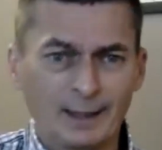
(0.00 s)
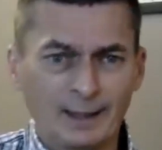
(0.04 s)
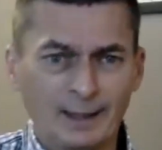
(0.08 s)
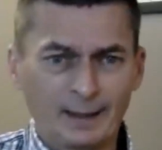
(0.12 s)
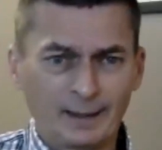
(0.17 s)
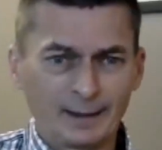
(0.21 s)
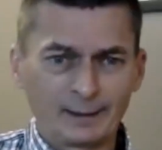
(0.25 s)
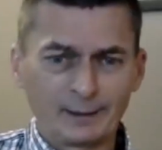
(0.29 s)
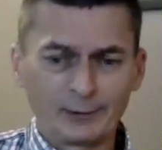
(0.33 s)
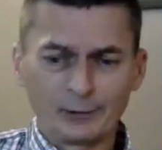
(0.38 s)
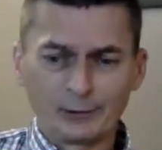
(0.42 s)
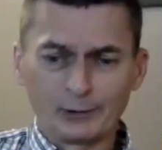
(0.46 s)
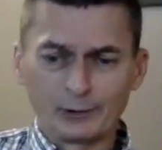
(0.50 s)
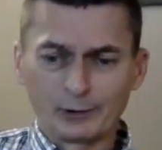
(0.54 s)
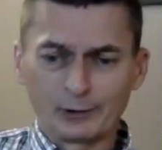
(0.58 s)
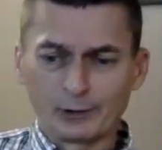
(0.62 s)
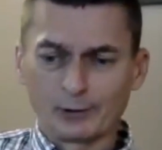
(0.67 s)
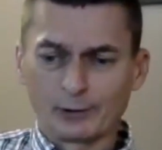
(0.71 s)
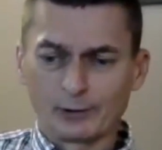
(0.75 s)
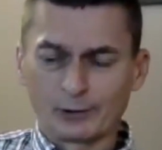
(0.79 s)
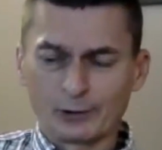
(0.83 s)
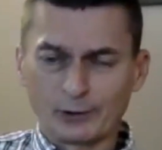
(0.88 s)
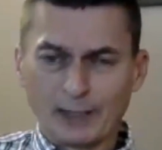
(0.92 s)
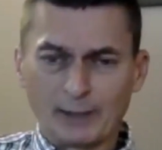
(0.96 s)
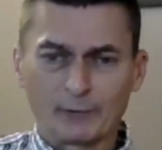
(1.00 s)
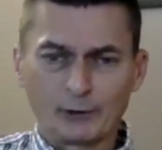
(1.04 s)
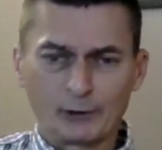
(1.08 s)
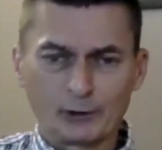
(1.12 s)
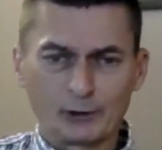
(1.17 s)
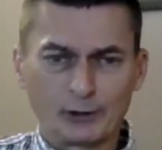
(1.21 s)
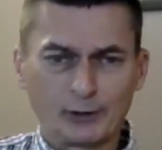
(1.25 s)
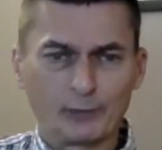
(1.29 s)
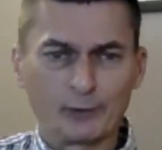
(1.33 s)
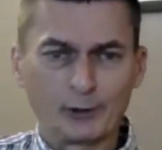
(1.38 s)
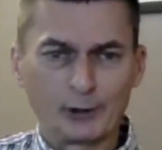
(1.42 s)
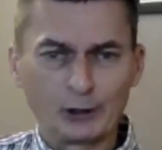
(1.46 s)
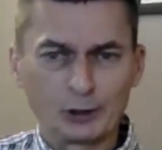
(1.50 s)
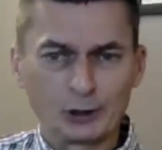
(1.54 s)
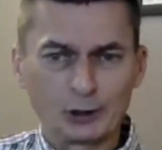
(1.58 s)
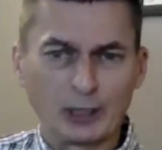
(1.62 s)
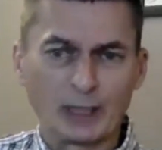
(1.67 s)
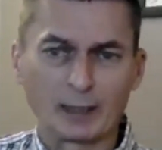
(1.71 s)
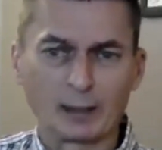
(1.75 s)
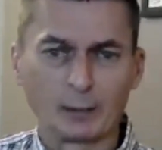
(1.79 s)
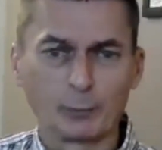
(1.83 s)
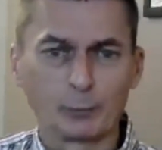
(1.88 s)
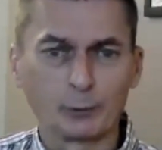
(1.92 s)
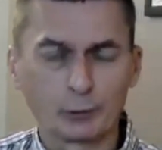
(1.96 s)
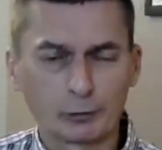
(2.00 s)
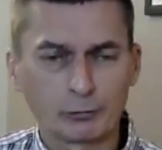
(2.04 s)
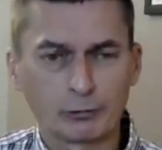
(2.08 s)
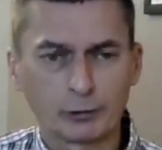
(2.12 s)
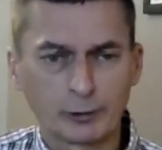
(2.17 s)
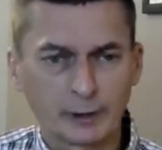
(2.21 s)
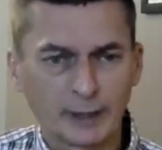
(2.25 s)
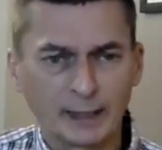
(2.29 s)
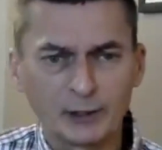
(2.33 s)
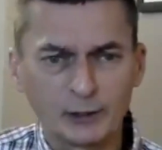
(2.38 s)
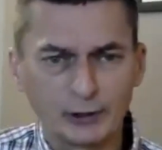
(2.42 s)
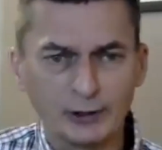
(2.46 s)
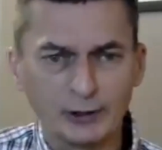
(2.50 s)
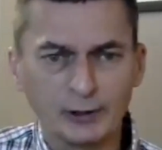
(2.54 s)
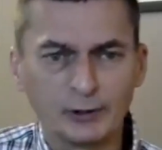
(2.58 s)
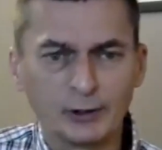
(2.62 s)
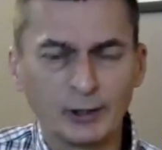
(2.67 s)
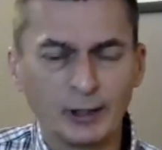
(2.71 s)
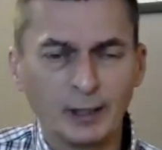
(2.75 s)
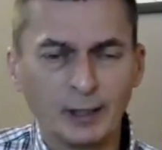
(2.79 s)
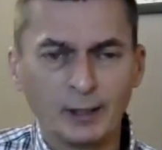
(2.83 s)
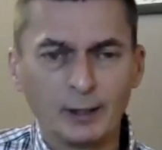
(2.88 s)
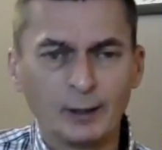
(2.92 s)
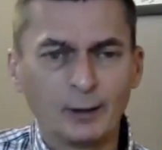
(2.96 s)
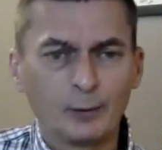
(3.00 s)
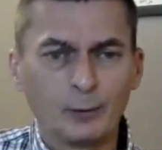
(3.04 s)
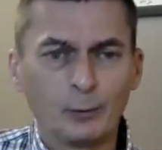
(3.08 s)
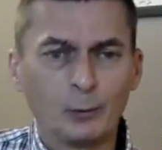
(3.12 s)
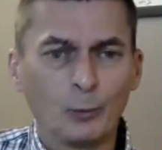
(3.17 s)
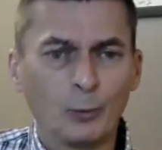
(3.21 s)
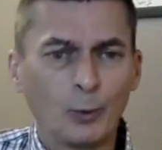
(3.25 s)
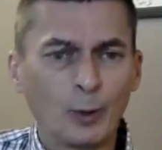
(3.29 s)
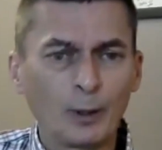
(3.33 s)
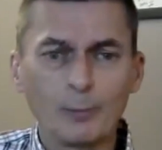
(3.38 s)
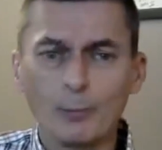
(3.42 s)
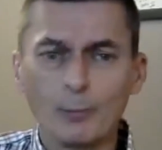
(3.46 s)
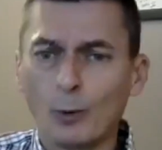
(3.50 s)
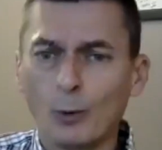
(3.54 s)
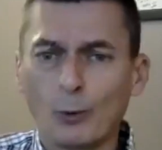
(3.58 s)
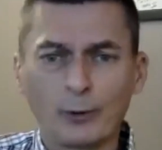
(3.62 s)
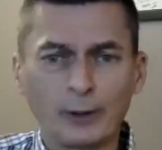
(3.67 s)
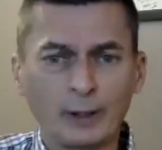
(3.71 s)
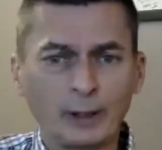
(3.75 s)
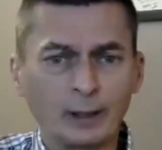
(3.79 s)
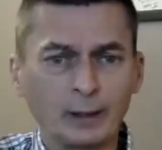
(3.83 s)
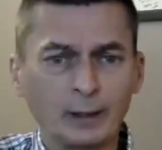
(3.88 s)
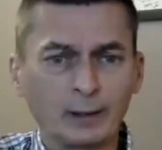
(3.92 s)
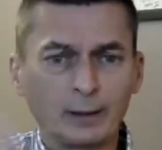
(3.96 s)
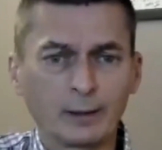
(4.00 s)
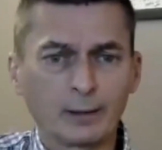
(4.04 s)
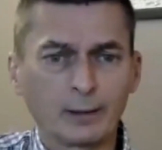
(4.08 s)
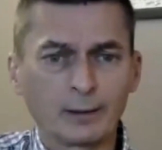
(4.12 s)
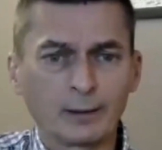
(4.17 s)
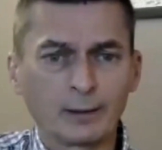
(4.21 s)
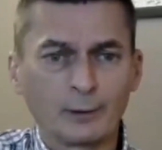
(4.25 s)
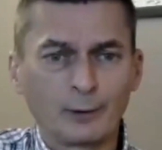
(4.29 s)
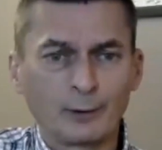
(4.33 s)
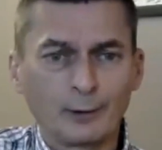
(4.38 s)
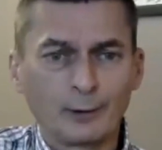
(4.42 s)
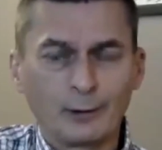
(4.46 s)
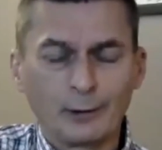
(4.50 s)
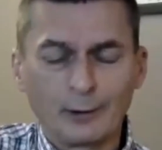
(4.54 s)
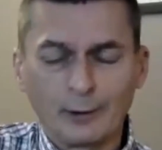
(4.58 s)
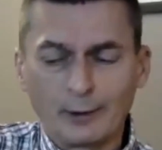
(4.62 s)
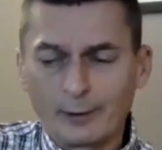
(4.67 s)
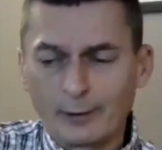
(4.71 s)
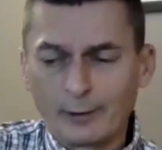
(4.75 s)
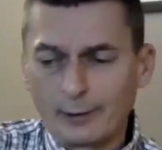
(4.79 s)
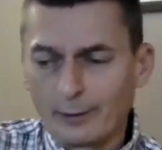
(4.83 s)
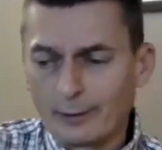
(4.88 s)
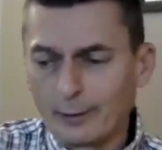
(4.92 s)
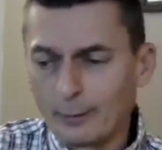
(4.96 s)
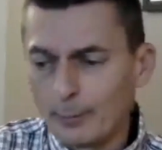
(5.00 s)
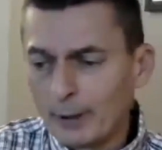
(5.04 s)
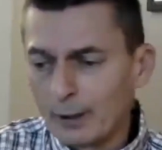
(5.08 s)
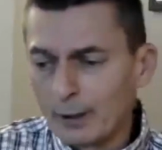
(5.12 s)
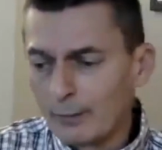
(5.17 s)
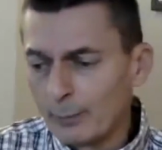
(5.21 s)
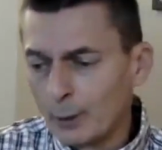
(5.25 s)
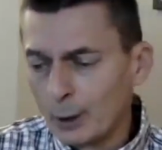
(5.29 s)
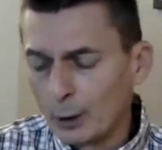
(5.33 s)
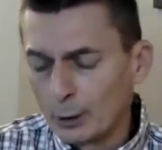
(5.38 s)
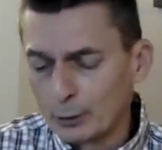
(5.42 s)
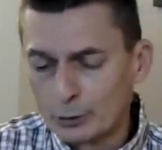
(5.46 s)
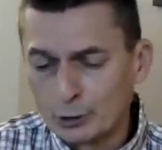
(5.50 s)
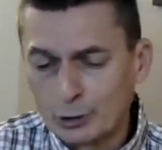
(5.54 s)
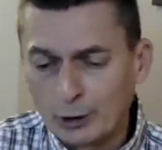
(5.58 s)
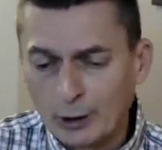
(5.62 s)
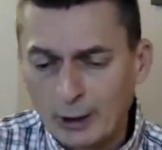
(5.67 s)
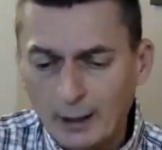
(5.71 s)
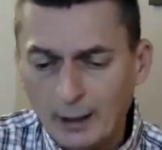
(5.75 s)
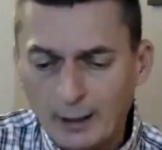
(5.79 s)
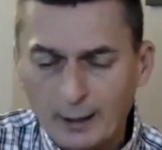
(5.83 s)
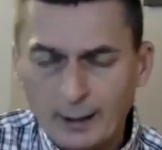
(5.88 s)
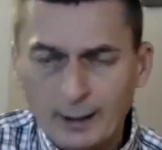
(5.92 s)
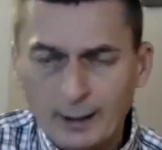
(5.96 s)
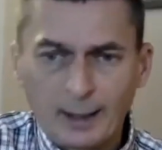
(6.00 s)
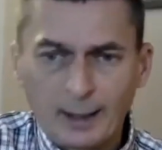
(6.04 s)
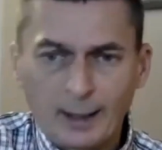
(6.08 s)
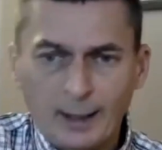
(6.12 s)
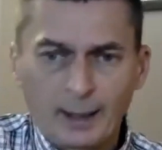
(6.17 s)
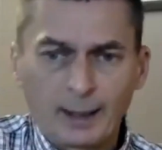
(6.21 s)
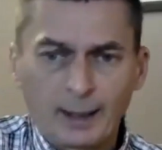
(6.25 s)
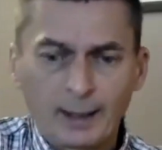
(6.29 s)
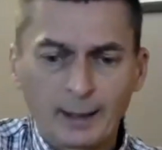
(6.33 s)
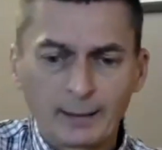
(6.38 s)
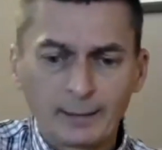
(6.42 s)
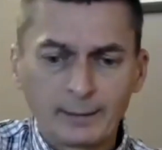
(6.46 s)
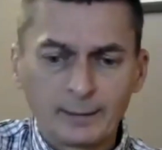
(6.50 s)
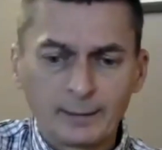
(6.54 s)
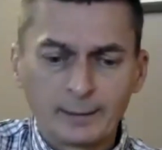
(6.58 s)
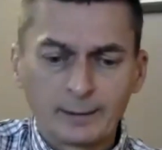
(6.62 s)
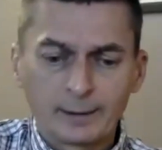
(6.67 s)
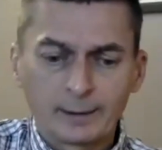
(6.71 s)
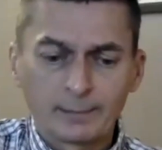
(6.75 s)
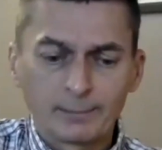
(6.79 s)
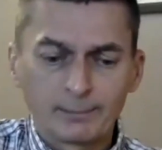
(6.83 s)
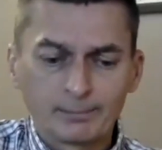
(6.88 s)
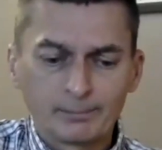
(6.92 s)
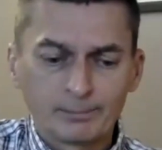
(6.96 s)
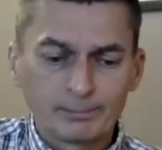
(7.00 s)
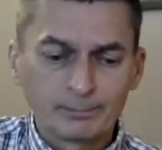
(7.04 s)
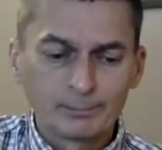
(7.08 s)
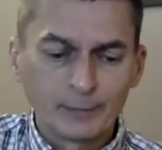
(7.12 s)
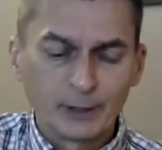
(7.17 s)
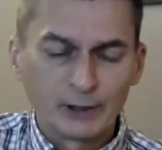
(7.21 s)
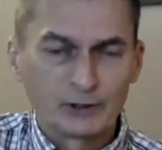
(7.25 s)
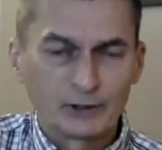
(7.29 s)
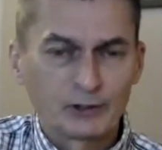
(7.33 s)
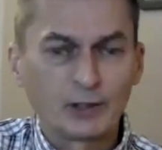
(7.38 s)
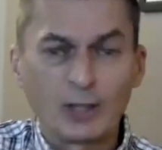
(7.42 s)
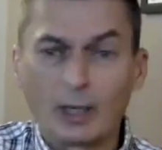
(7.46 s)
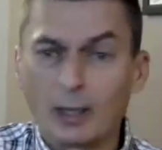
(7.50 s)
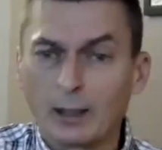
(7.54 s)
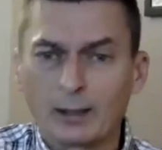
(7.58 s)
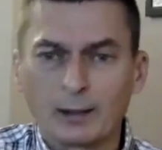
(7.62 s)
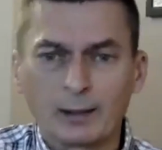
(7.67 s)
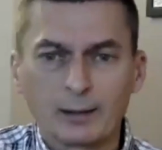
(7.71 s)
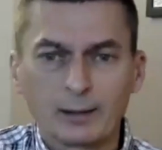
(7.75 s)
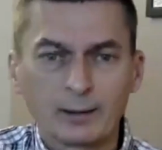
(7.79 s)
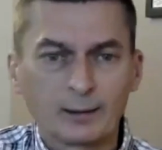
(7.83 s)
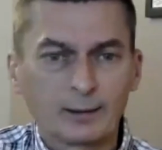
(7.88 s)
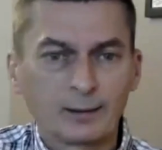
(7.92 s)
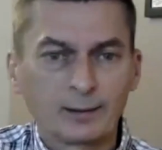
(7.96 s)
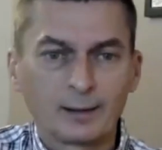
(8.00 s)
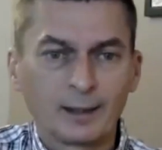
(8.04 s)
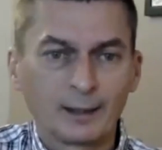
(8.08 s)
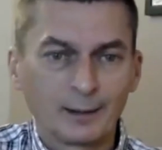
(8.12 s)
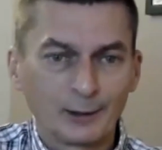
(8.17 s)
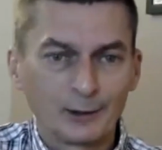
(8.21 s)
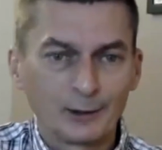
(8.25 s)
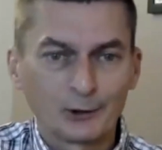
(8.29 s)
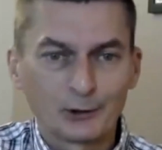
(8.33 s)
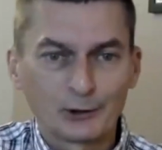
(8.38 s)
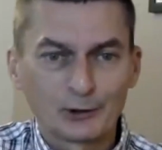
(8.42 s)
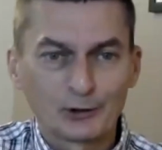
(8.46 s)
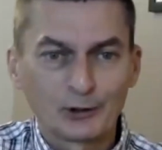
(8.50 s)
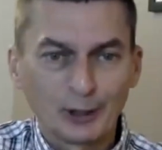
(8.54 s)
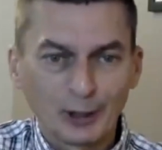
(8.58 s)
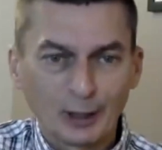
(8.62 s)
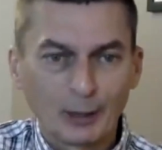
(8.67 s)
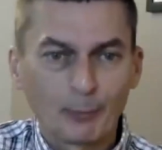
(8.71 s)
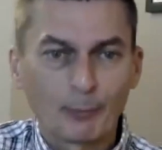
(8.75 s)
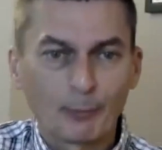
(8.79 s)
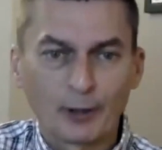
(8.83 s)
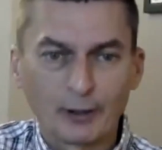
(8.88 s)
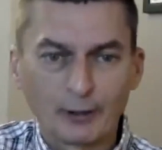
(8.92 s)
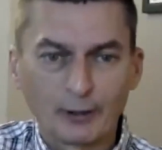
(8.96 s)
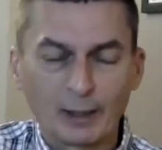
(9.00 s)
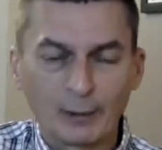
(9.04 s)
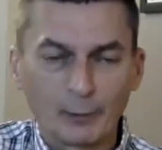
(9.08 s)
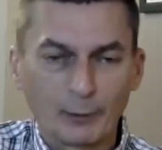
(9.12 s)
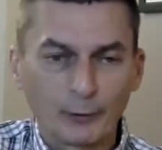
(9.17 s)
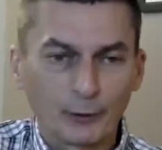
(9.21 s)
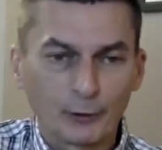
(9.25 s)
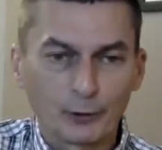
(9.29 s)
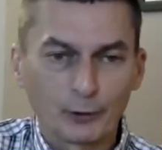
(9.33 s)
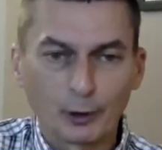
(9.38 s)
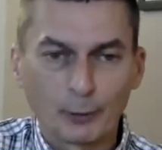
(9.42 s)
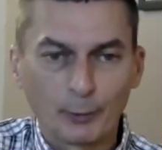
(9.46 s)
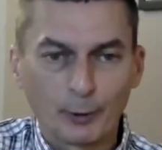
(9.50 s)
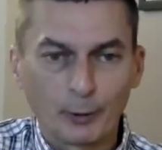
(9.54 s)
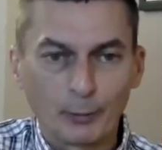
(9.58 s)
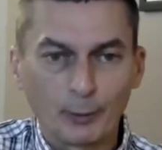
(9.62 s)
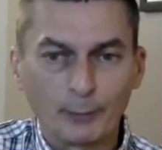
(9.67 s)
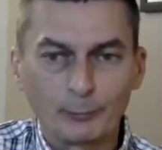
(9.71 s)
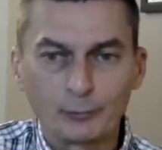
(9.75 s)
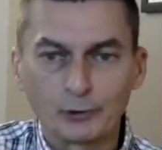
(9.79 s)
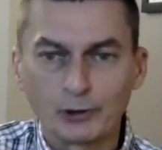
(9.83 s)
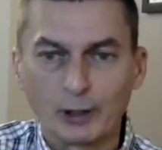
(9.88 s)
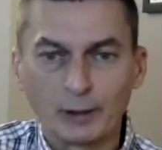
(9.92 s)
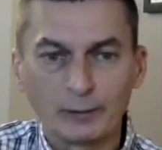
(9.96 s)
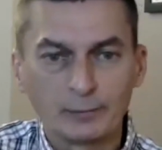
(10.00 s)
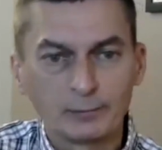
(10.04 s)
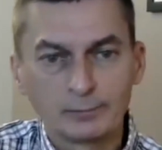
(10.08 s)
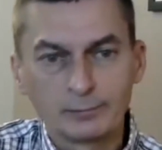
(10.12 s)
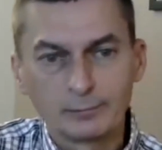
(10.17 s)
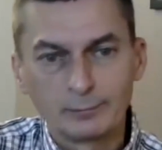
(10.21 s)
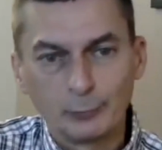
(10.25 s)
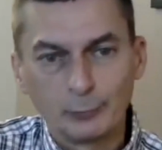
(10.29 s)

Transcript: And Stamford Symphony channel was created one morning in the middle of March, and it stuck, and it's still up there now on the top of the website